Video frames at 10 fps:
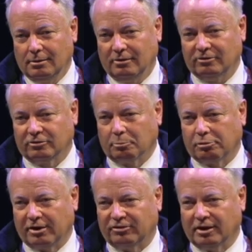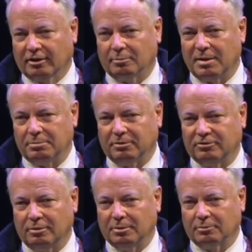This is oppressing other people's
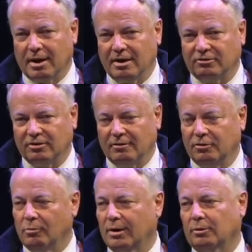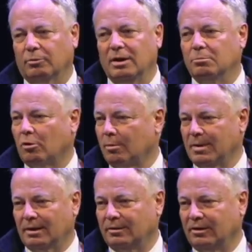human rights. If you want to read more
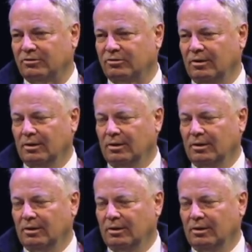about this,